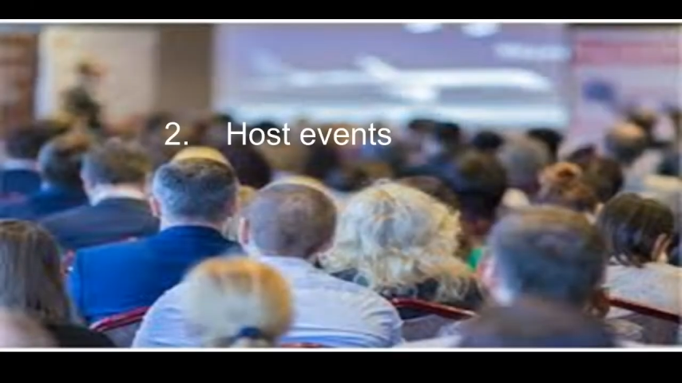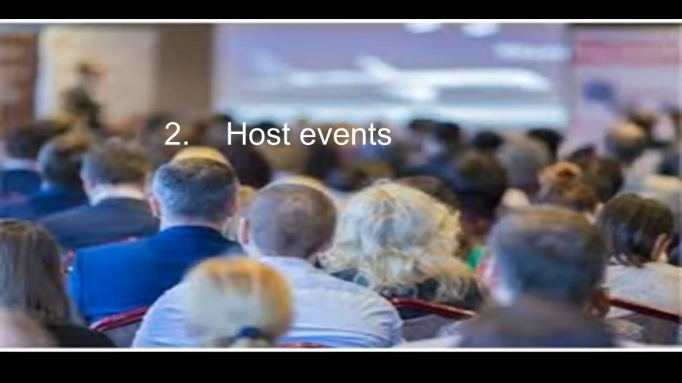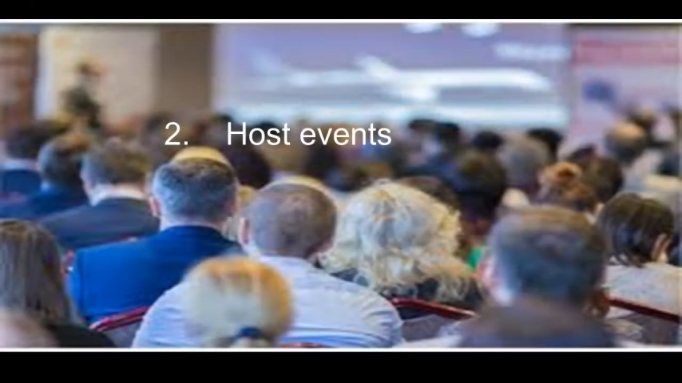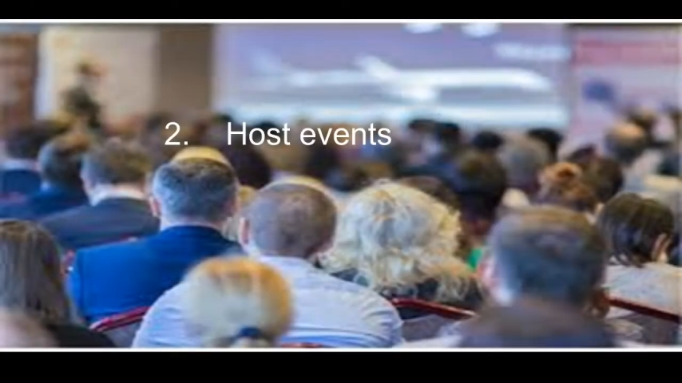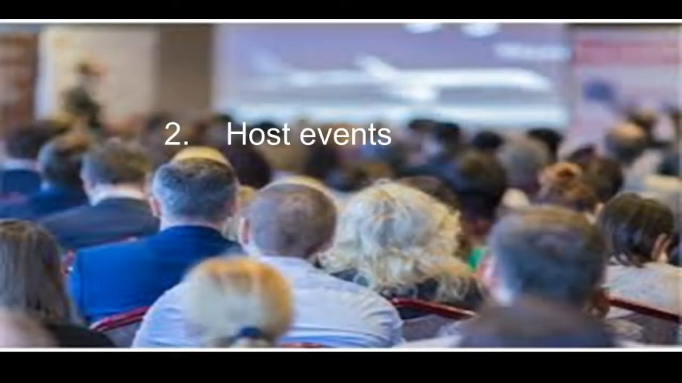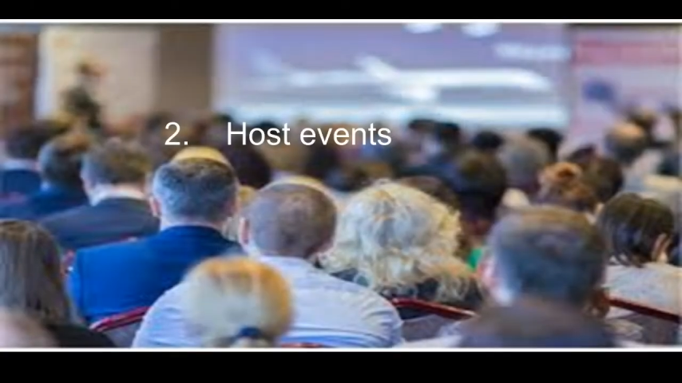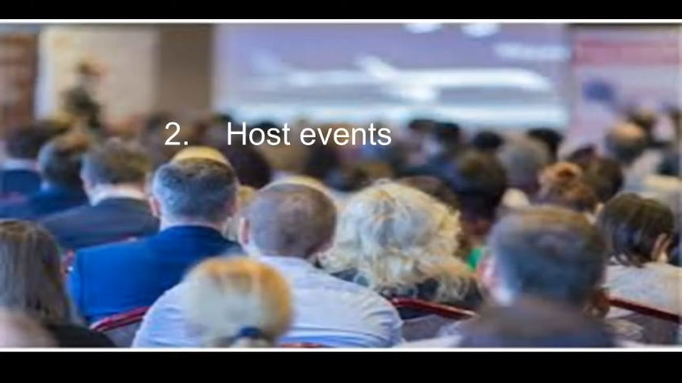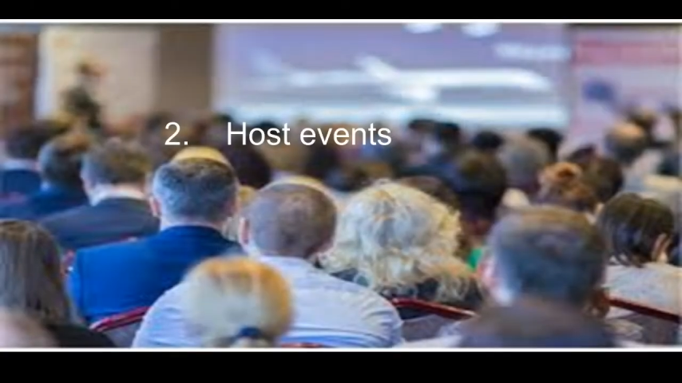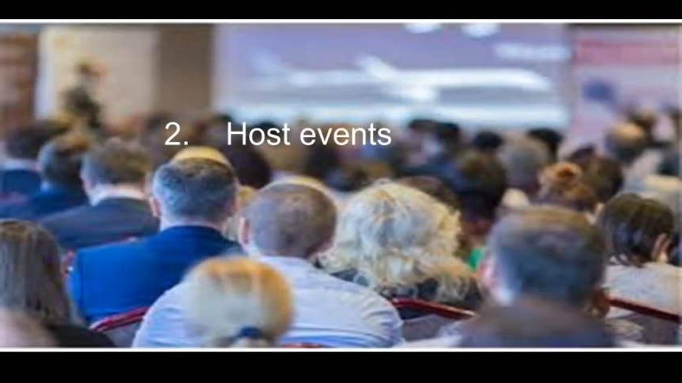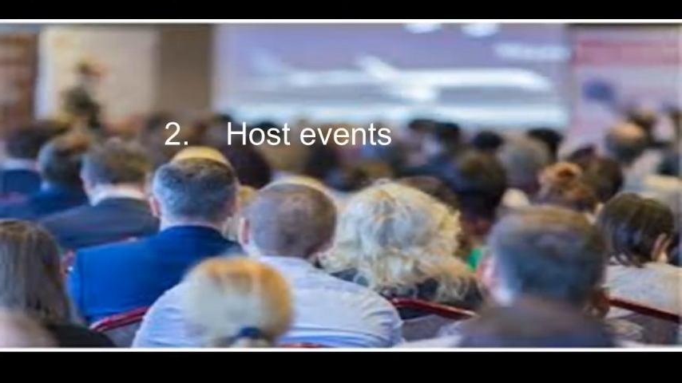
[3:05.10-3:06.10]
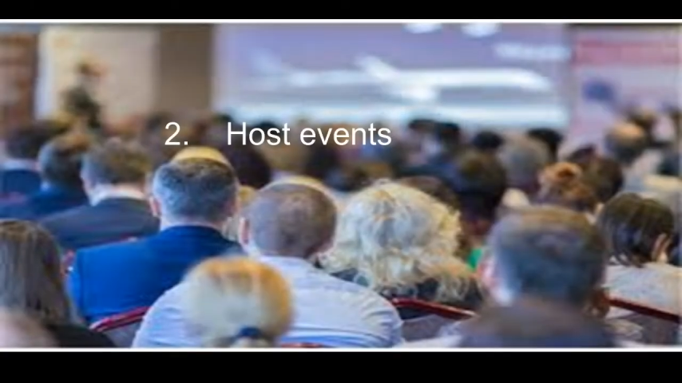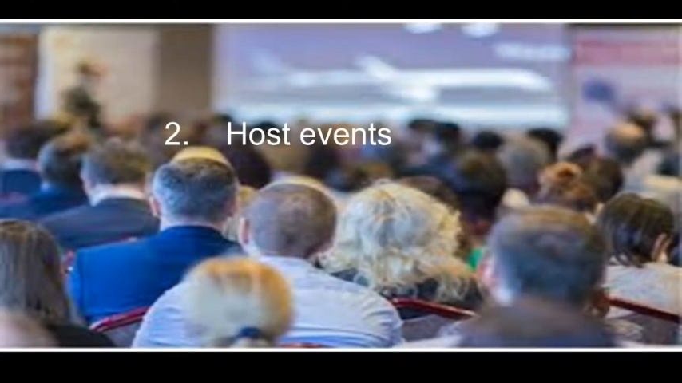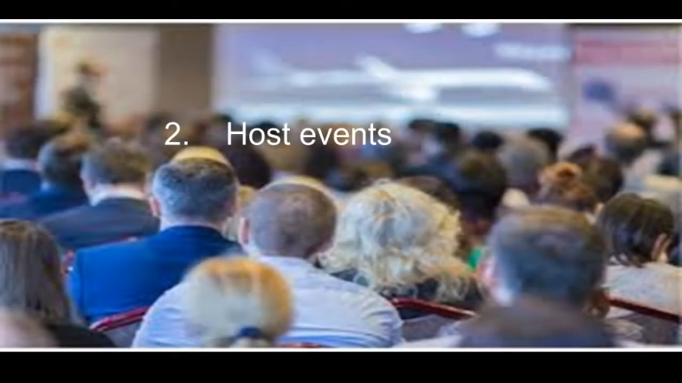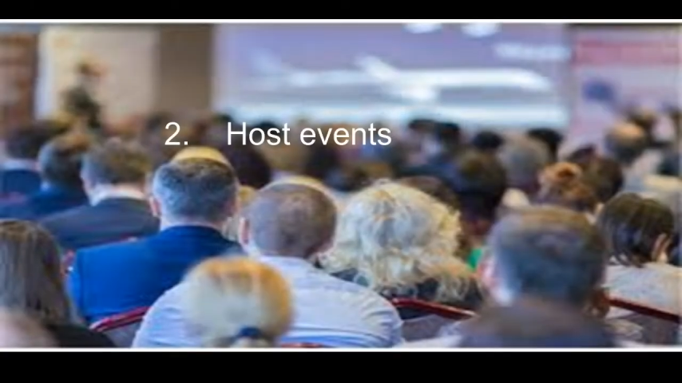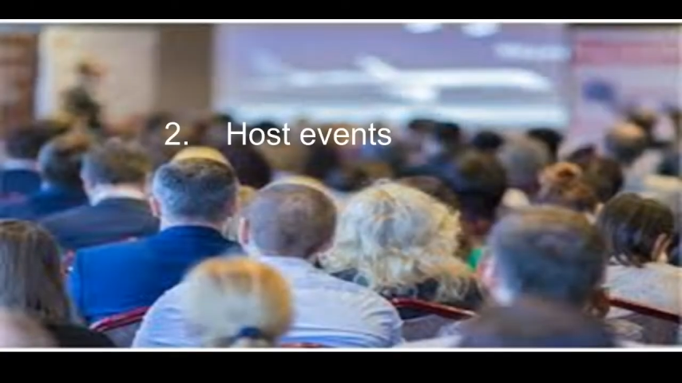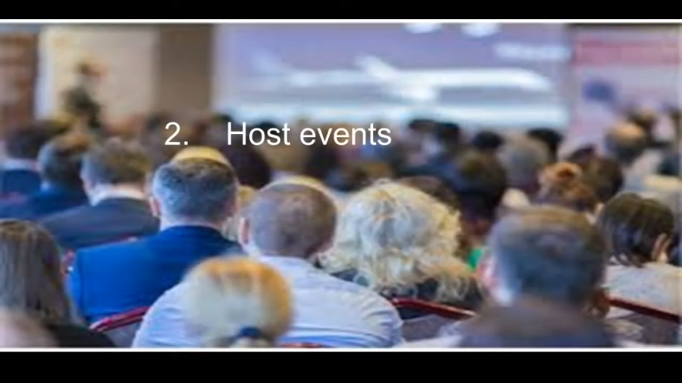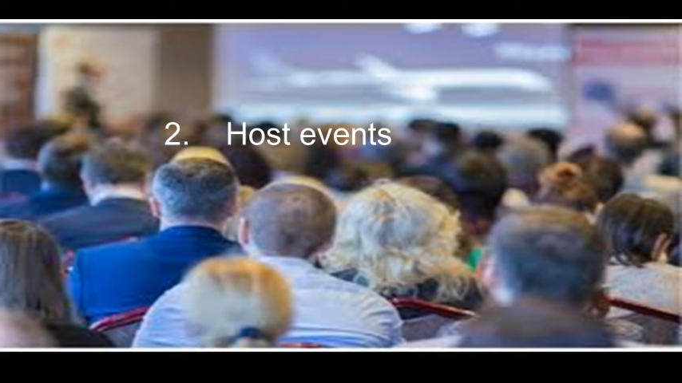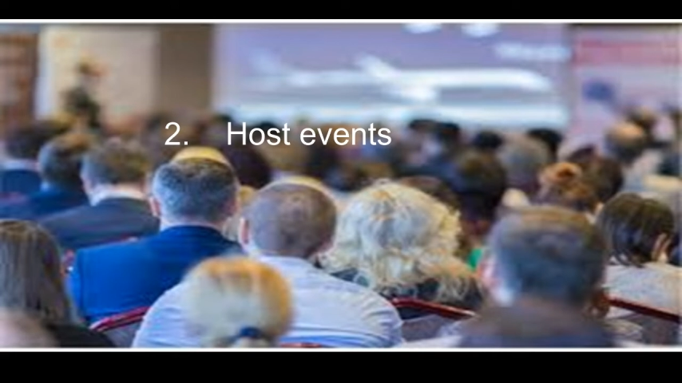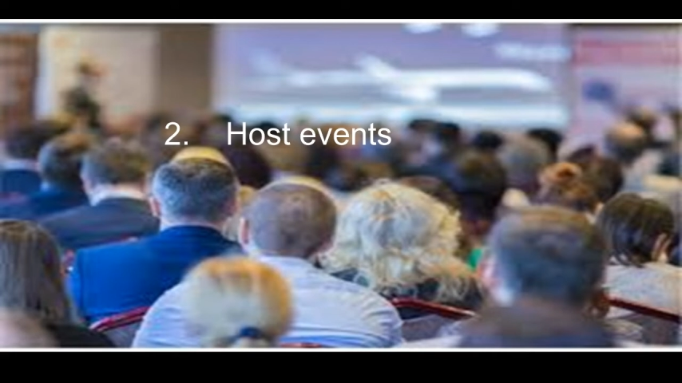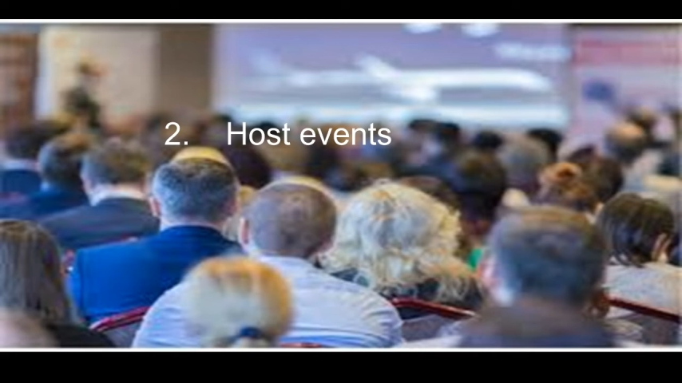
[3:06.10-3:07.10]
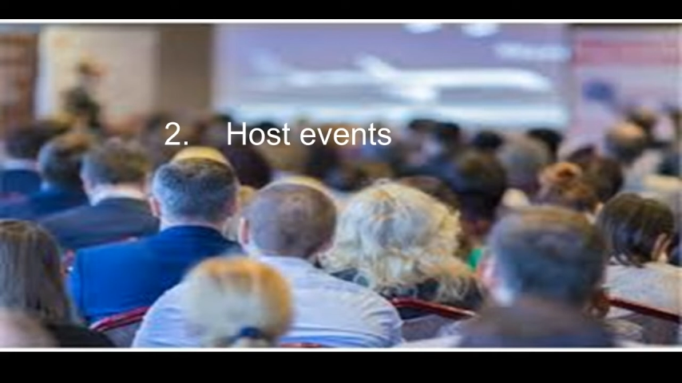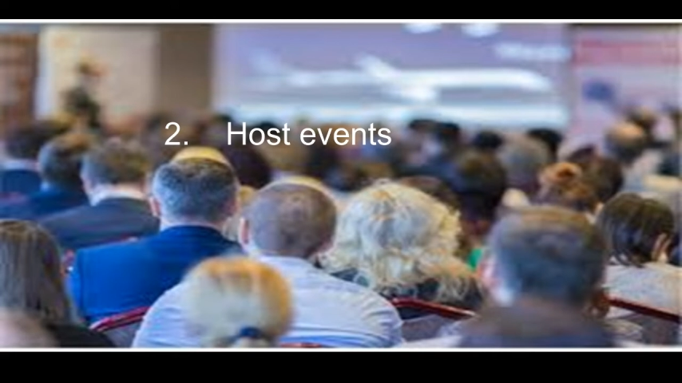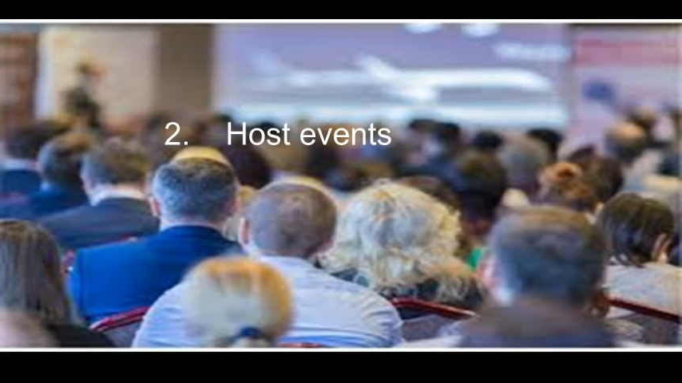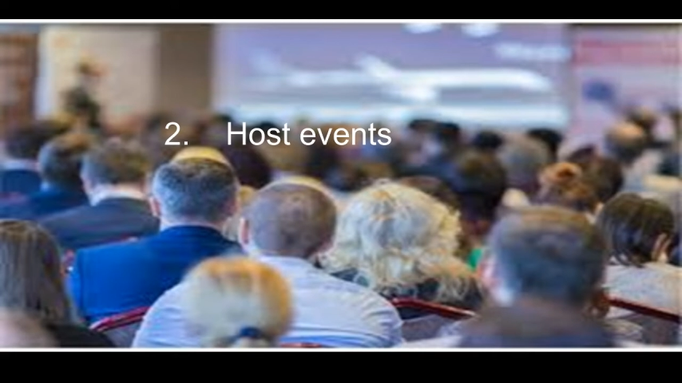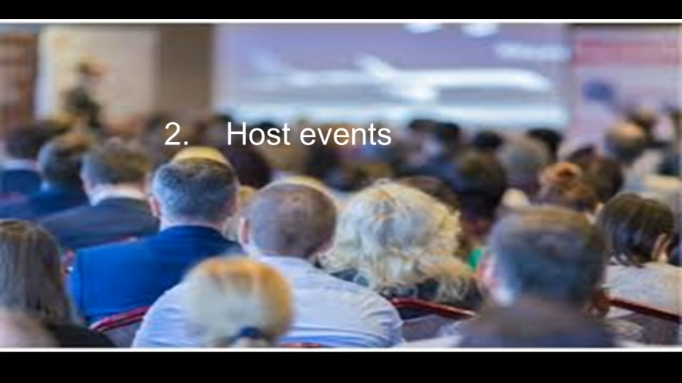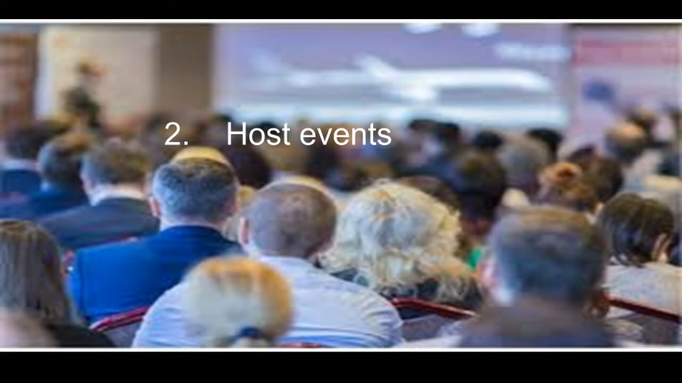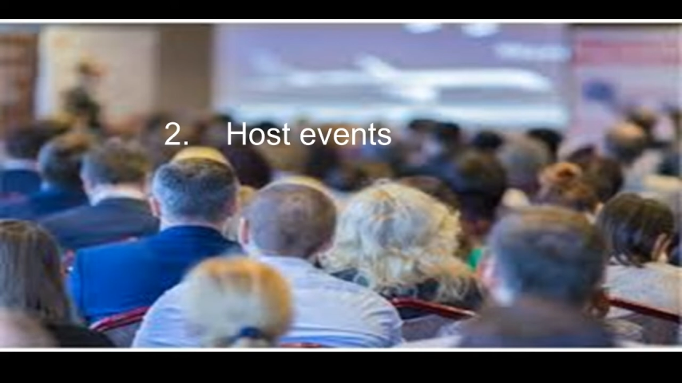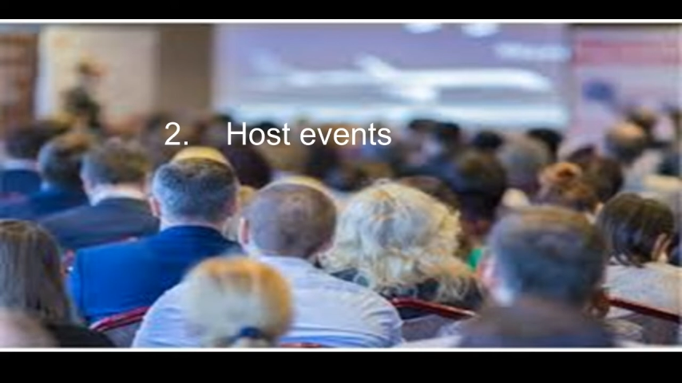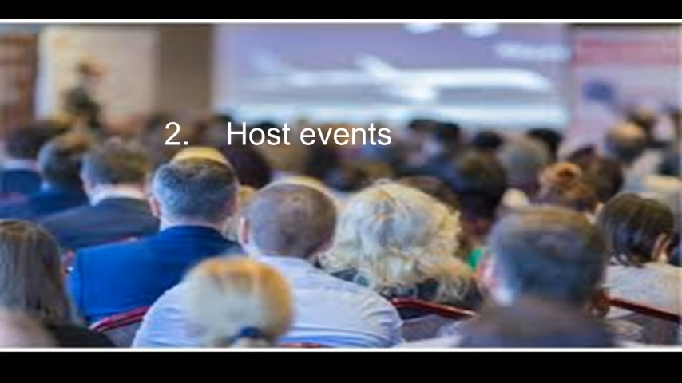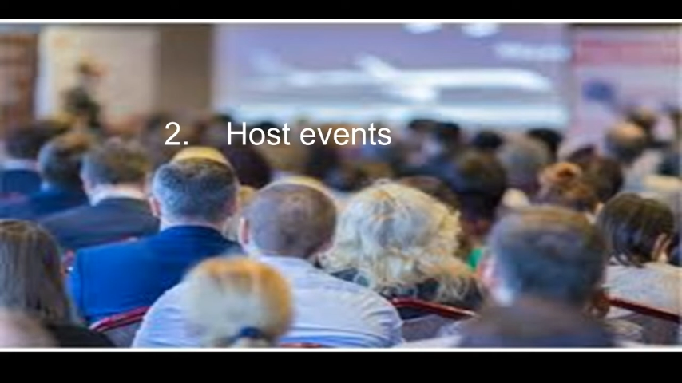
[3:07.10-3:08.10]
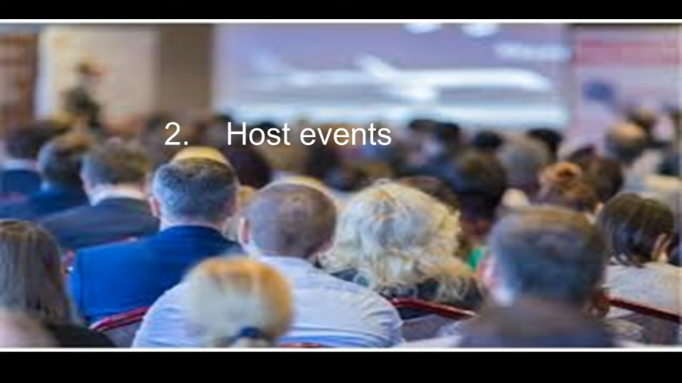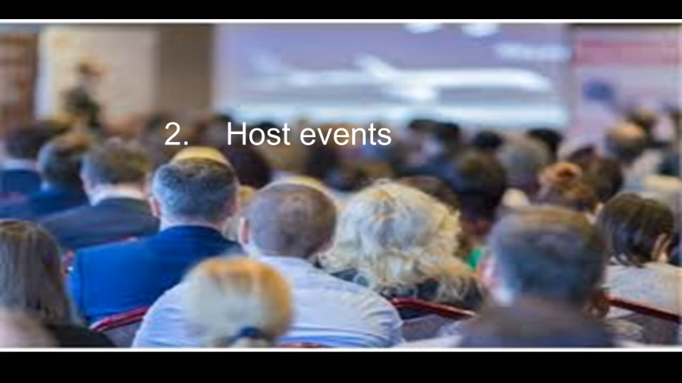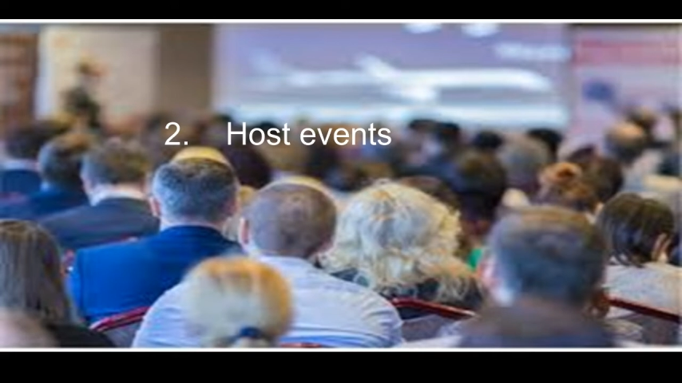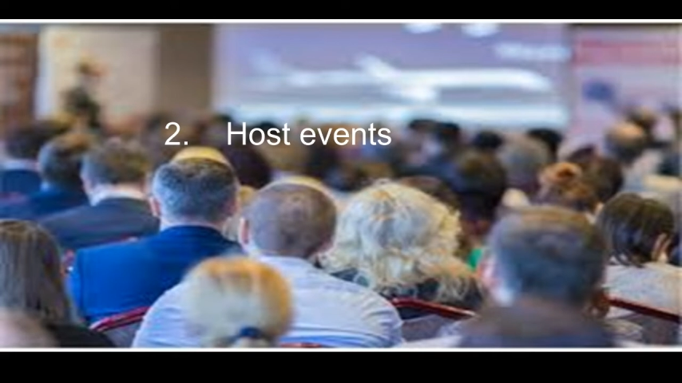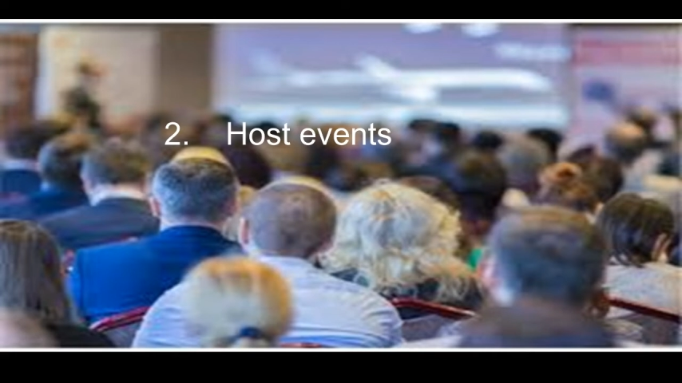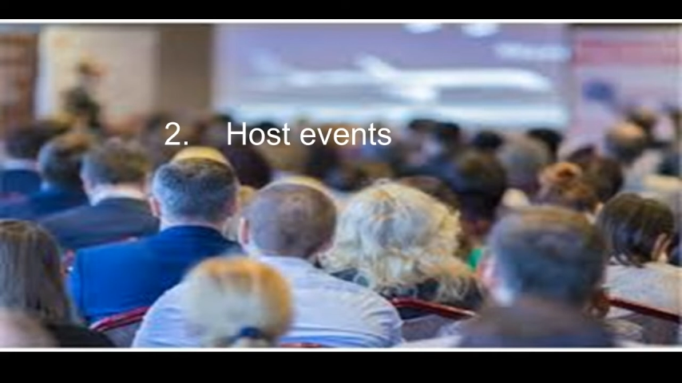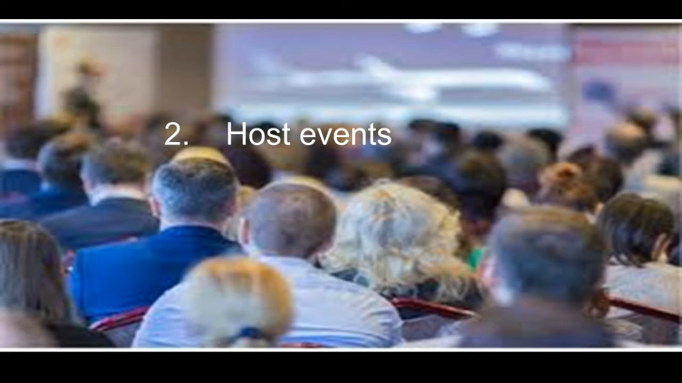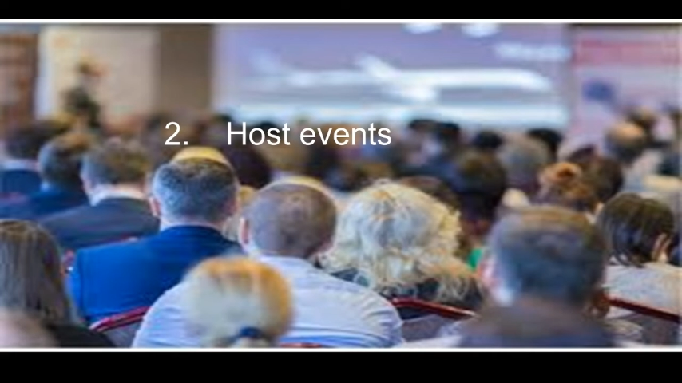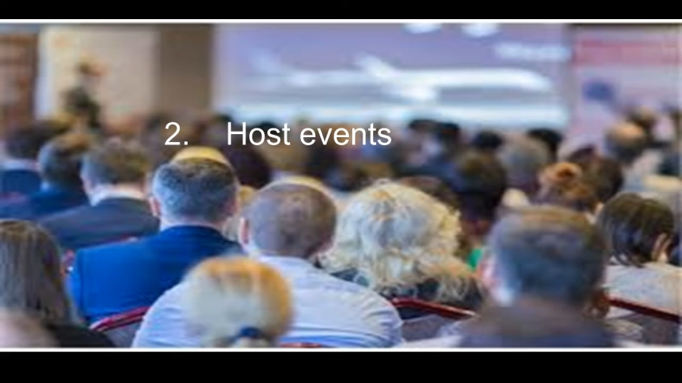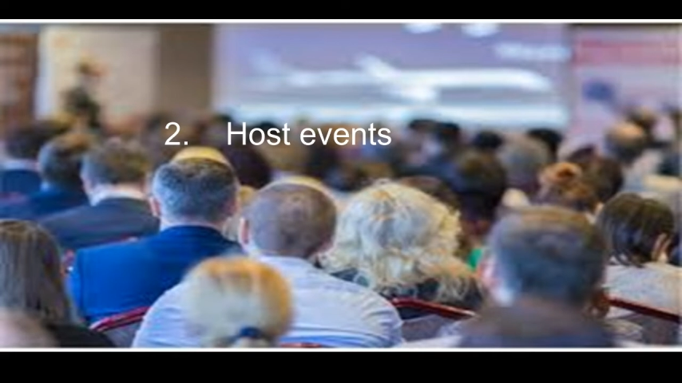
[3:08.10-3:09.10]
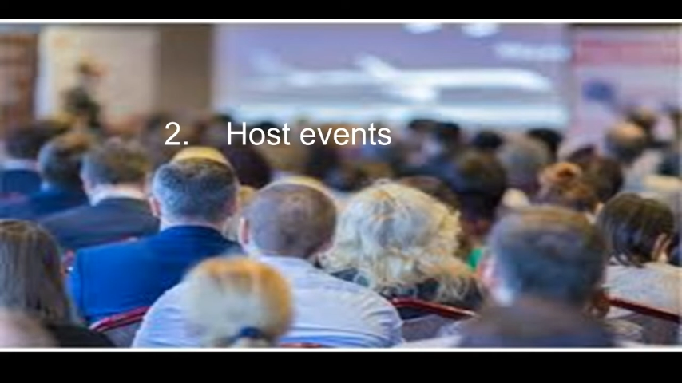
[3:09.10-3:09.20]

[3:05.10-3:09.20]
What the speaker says: Nobody's mouth can be seen.